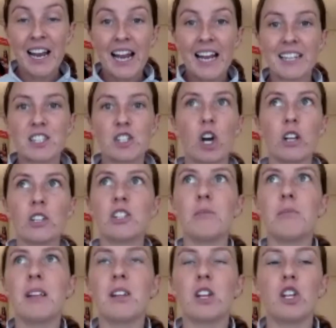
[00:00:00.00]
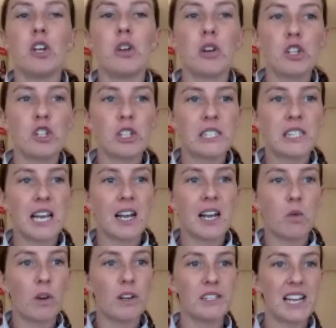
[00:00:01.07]
It's not something that you can just
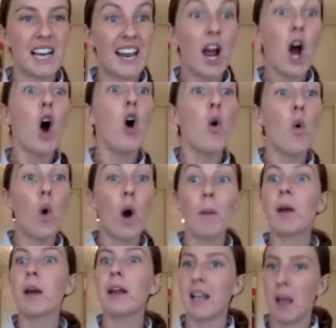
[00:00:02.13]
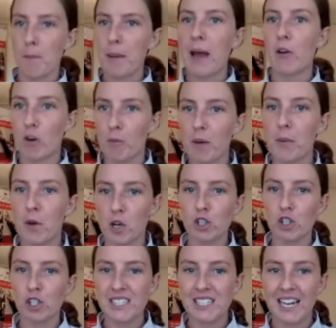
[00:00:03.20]
think one day, oh, I'm going to get better at my
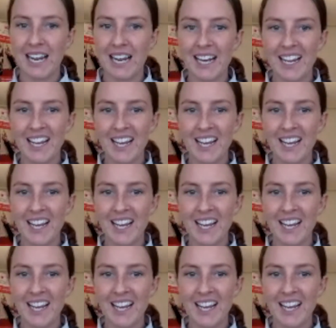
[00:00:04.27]
posture today.